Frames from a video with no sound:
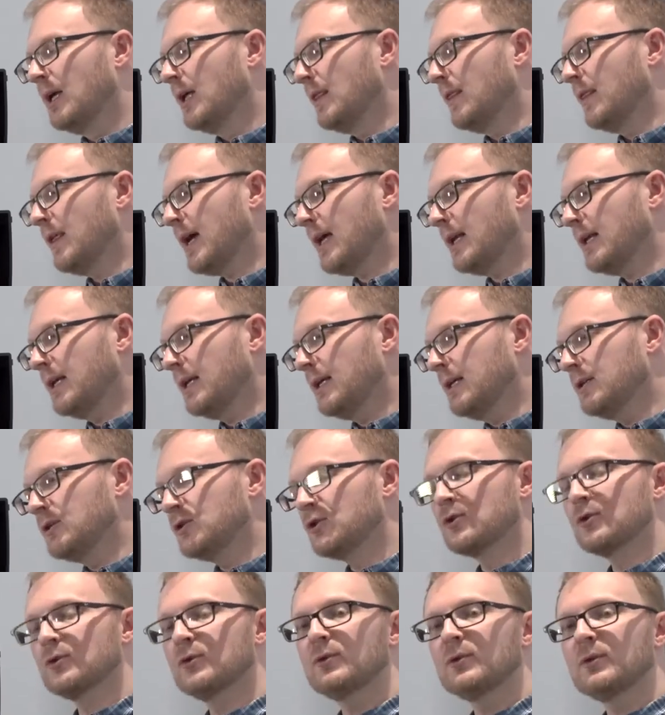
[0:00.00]
That is
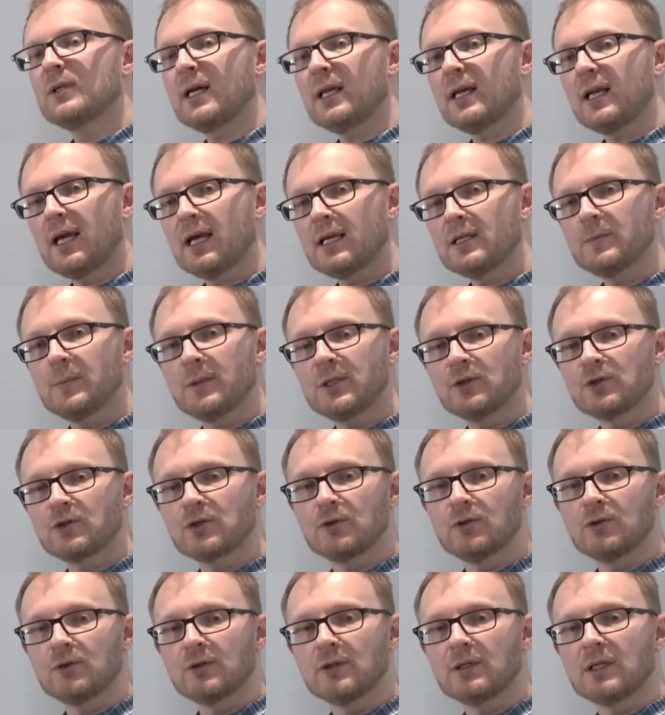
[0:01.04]
true, that has been
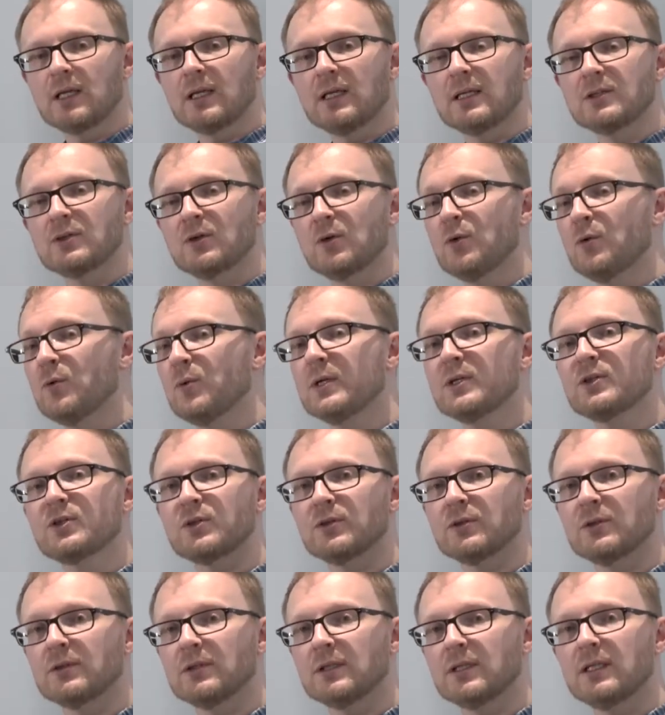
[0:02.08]
true, that is always
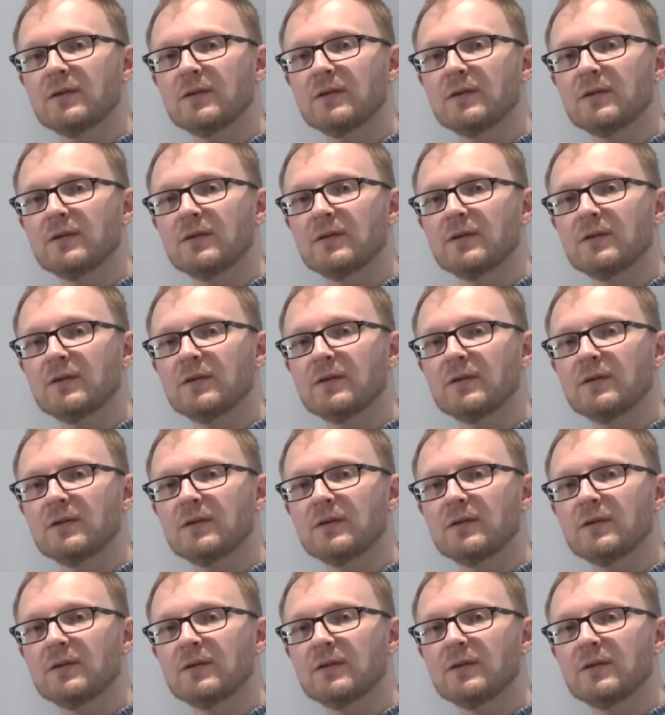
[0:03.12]
true.